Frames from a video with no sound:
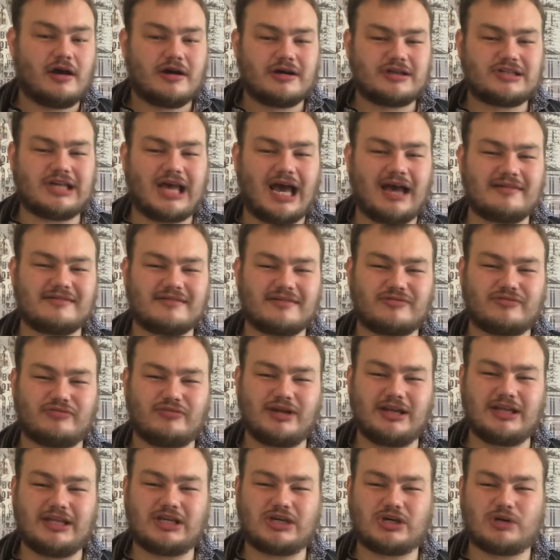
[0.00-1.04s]
She has this
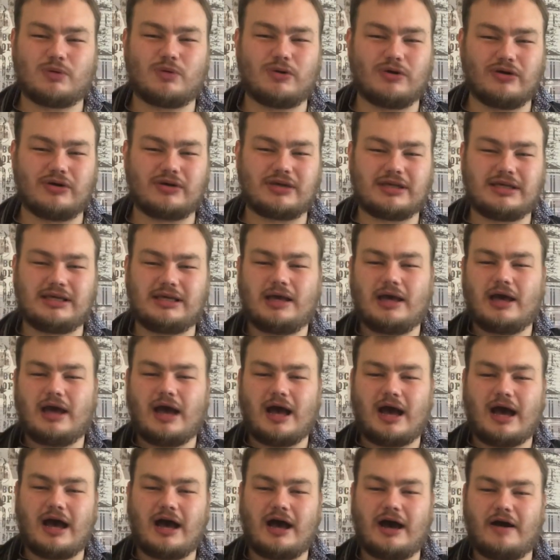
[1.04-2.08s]
really quirky,
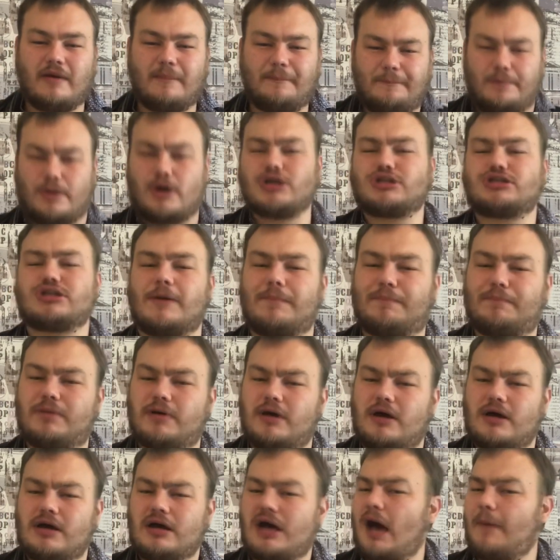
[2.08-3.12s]
posh
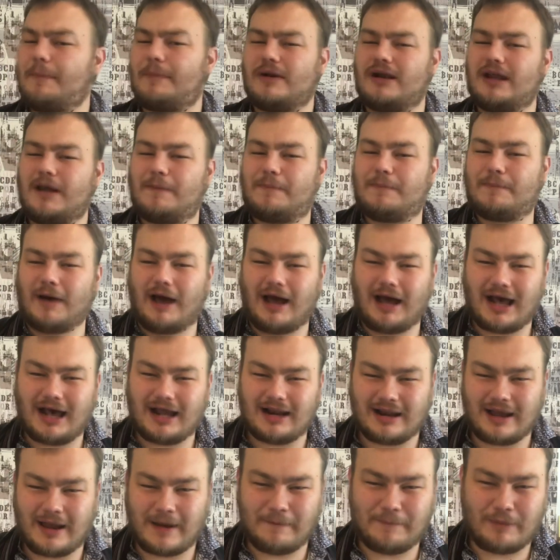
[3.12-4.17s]
upper lip
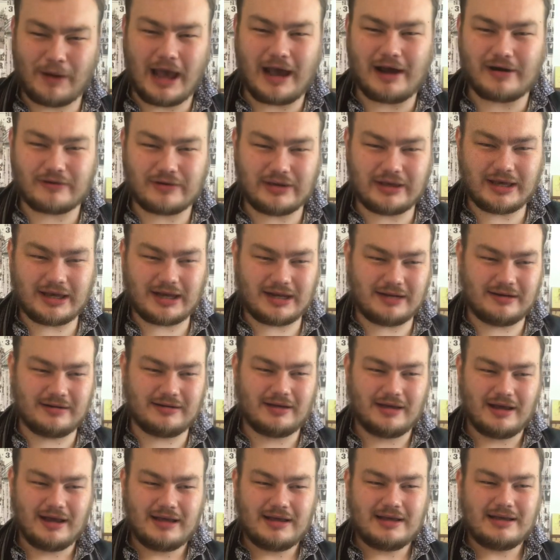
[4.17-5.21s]

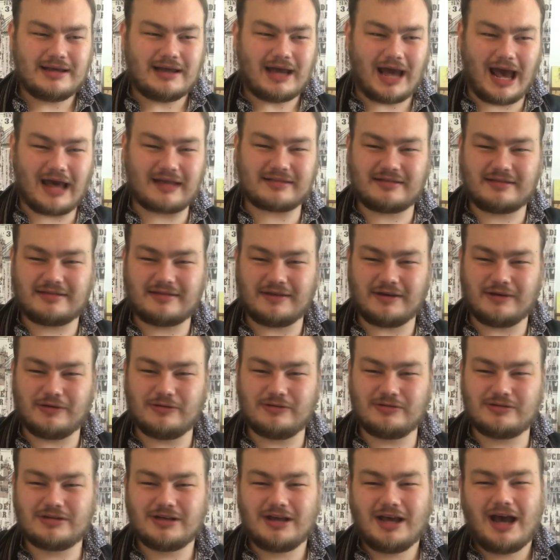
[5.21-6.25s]
librarian
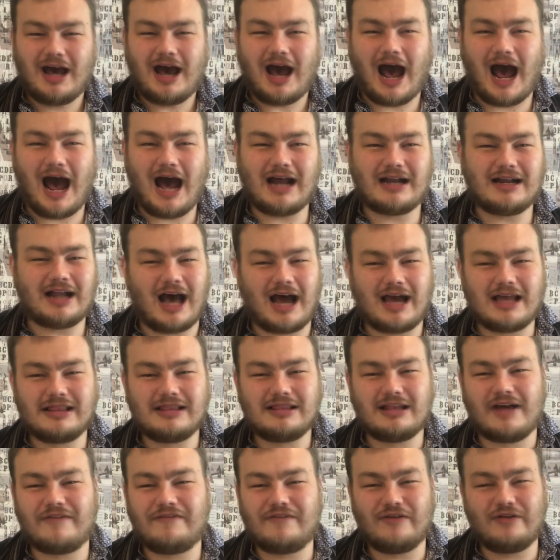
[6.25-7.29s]
attitude, and I
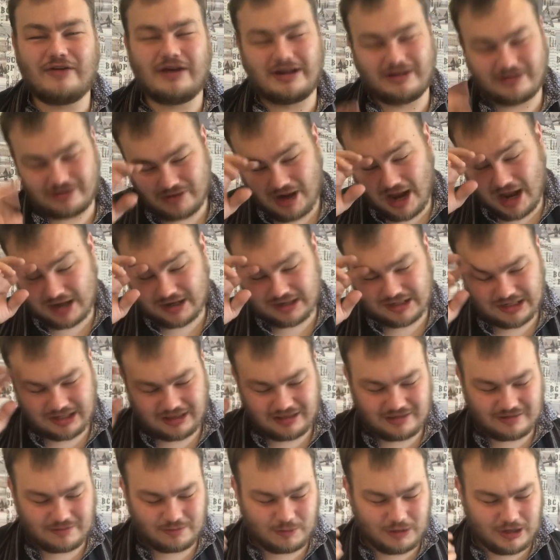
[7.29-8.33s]
love her
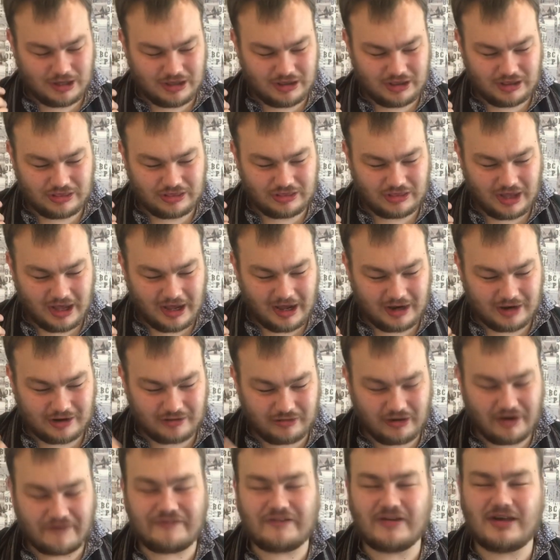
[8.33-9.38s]
interactions with
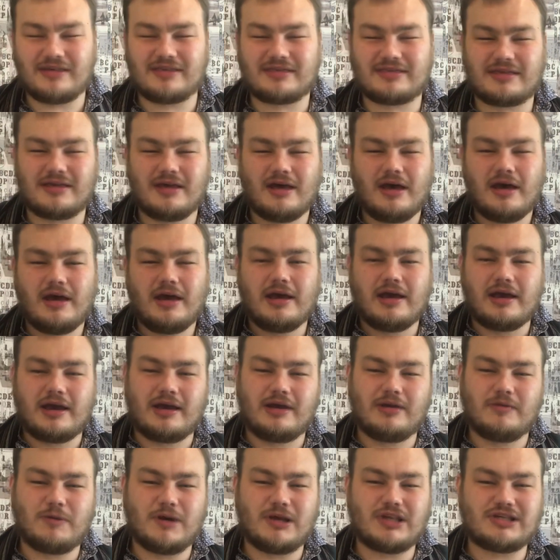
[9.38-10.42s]
Griffith,
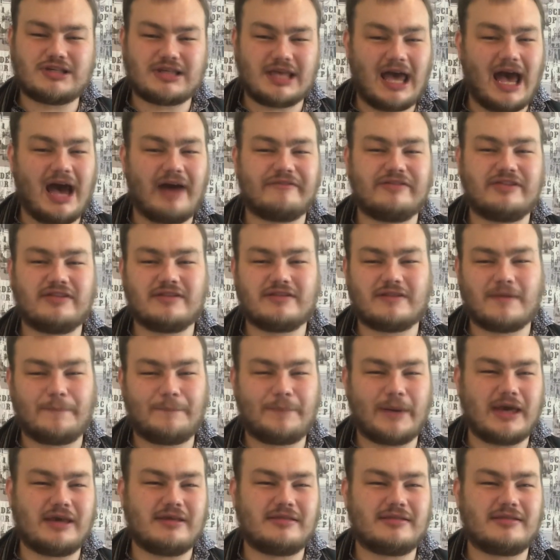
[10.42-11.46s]
in which they have the
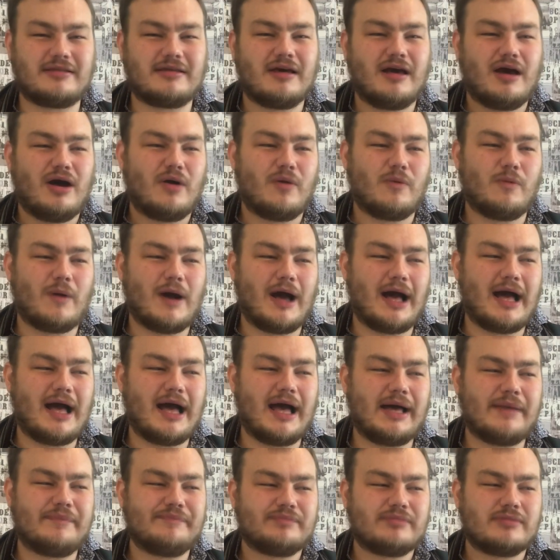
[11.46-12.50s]
debate
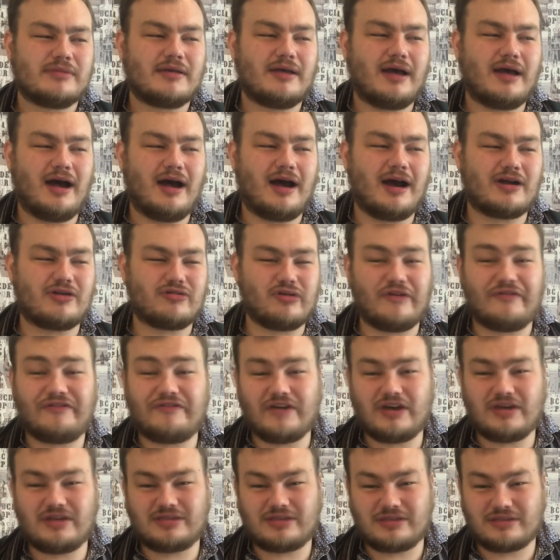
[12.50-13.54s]
where
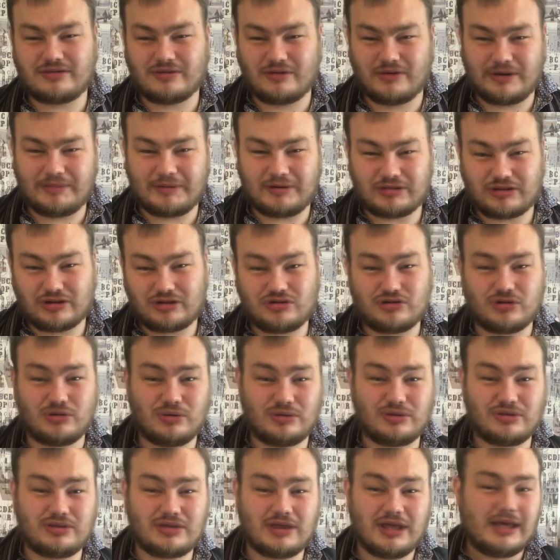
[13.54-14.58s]
Griffith is all about the
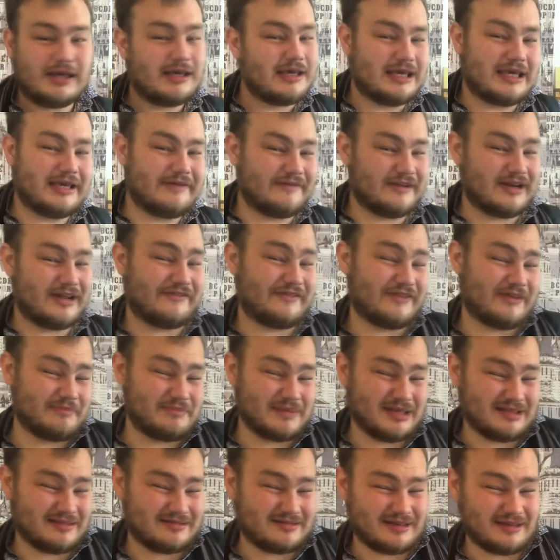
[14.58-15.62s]
truth, even if it
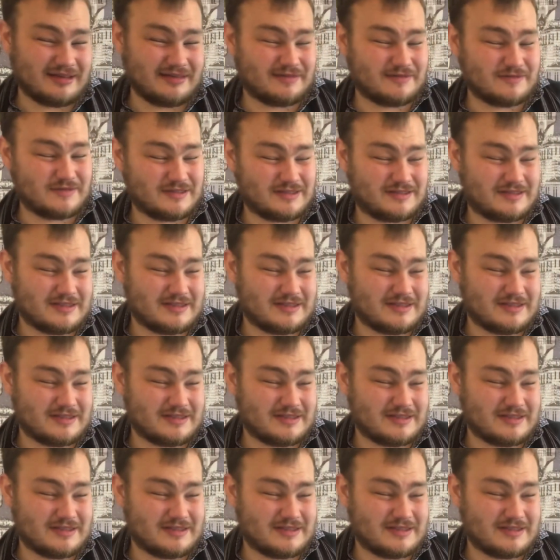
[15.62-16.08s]
means his